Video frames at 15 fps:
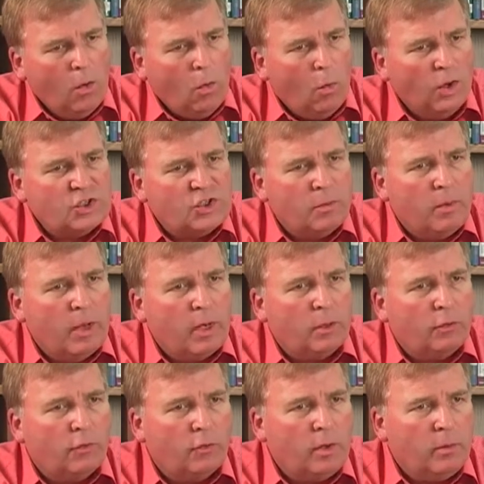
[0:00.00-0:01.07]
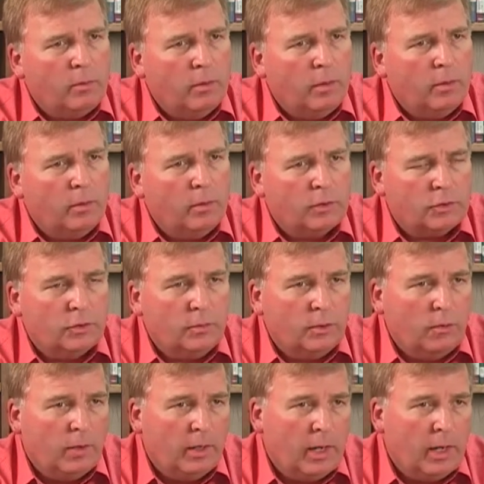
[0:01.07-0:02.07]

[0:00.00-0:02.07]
What's the medical treatment, assuming one